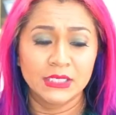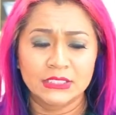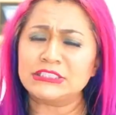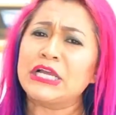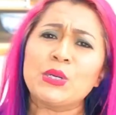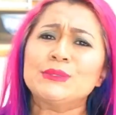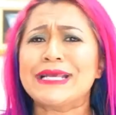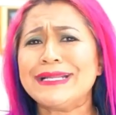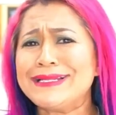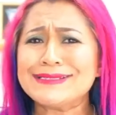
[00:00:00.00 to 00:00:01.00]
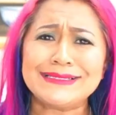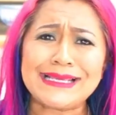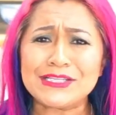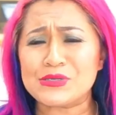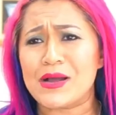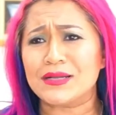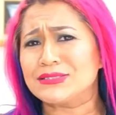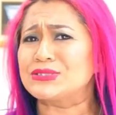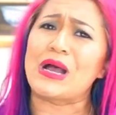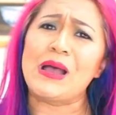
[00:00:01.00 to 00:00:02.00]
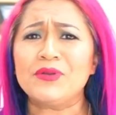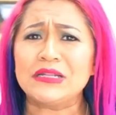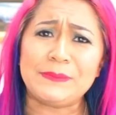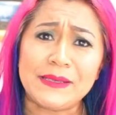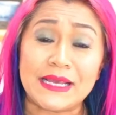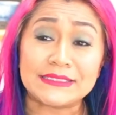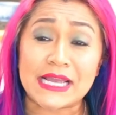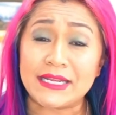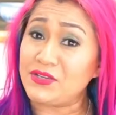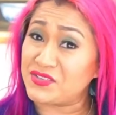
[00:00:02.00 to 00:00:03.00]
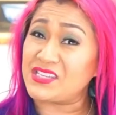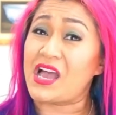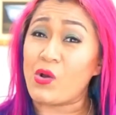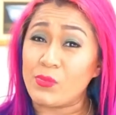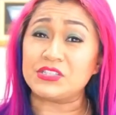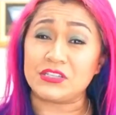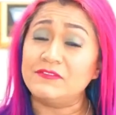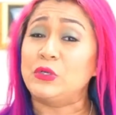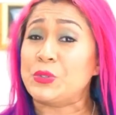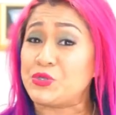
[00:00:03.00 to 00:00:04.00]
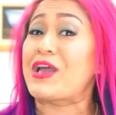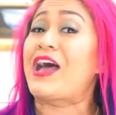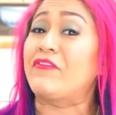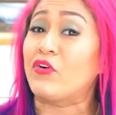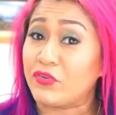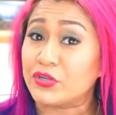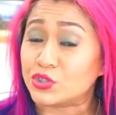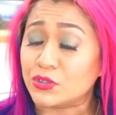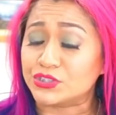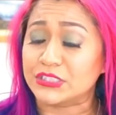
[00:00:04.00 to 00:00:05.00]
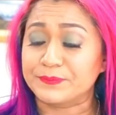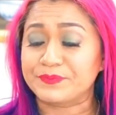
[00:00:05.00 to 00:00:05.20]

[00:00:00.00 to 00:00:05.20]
She's like, oh, daddy doesn't eat tomatoes, so I'm gonna be like daddy. You see how much influence you have over your children.